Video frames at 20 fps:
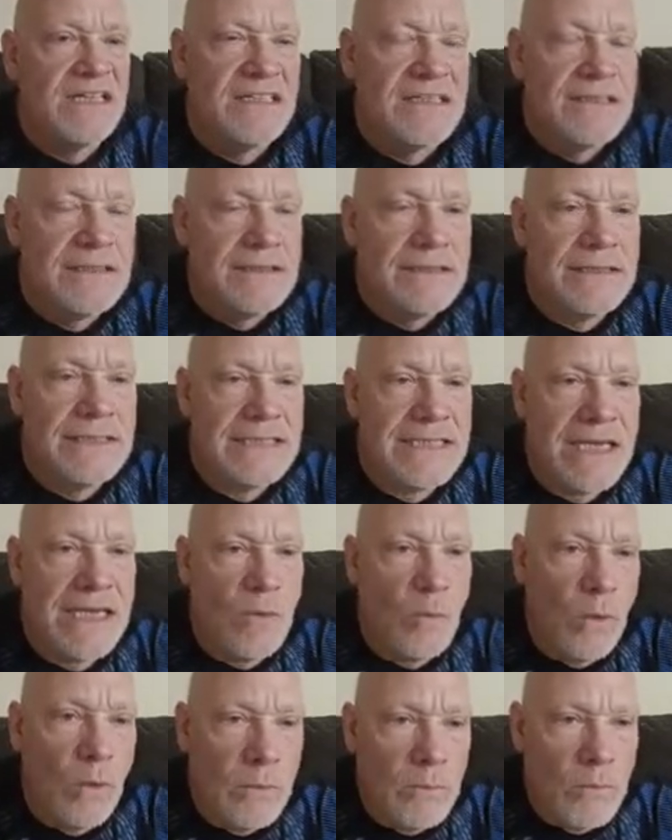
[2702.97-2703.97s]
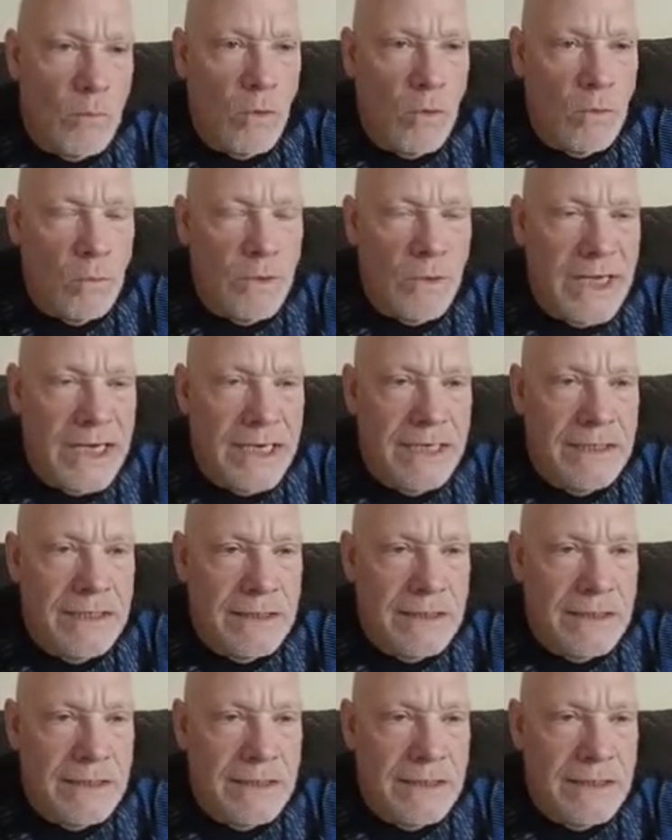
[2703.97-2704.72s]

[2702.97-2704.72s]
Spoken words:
Let's get one more win.